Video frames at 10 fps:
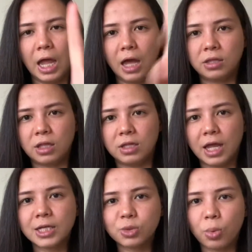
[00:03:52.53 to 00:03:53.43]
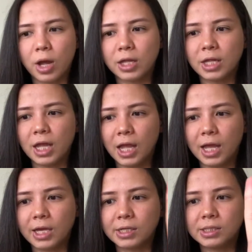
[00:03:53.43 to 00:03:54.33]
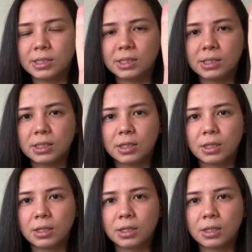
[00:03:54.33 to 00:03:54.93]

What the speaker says: and the next one is